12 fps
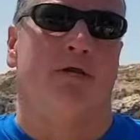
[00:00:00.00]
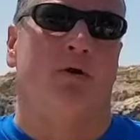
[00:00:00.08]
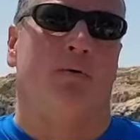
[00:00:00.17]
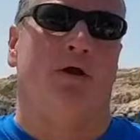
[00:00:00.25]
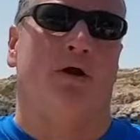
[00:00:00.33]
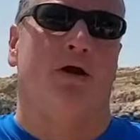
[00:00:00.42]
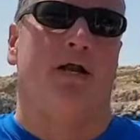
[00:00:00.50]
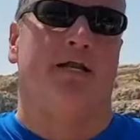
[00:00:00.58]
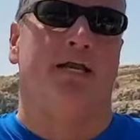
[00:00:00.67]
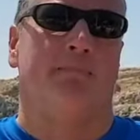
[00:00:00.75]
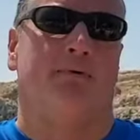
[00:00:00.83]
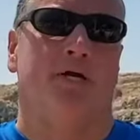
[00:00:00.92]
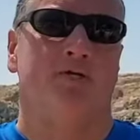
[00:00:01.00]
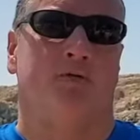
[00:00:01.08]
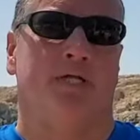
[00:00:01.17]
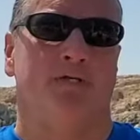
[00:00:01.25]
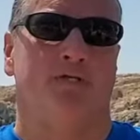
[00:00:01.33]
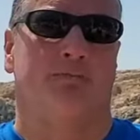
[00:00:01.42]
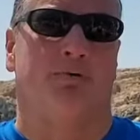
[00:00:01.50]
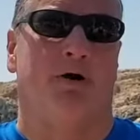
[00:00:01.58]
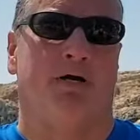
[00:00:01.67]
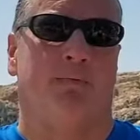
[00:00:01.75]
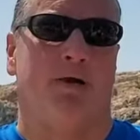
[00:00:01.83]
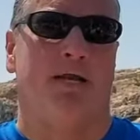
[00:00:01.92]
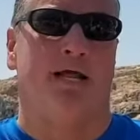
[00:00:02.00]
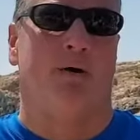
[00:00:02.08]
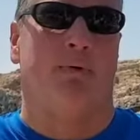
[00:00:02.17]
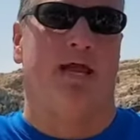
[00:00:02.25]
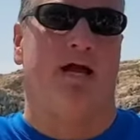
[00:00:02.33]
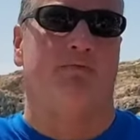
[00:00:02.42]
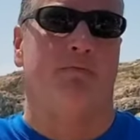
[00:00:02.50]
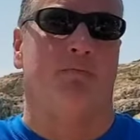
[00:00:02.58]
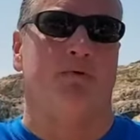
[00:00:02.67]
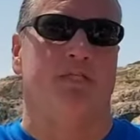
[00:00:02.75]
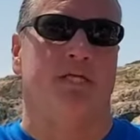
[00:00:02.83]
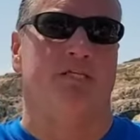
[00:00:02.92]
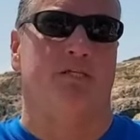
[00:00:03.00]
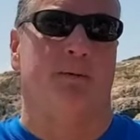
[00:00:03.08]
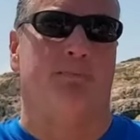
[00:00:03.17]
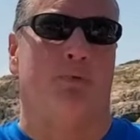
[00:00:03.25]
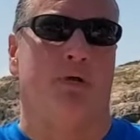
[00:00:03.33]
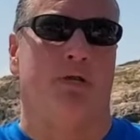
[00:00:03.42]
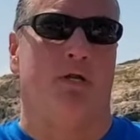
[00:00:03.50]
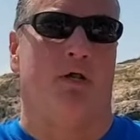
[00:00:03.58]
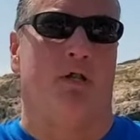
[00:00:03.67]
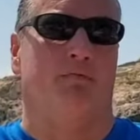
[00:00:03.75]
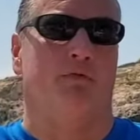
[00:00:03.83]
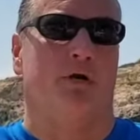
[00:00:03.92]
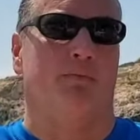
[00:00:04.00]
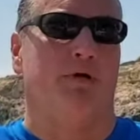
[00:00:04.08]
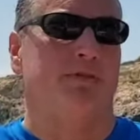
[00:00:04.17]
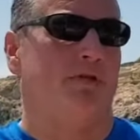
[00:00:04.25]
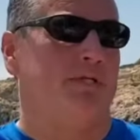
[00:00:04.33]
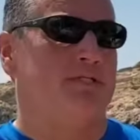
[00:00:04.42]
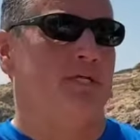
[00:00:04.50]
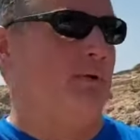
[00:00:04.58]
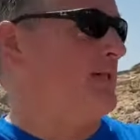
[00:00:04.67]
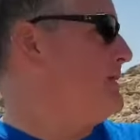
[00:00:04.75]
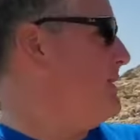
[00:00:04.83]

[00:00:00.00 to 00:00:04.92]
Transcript: here we are at Cape Greco National Park, and right now we have the most eastern point in all of Europe. Right there, you can see it right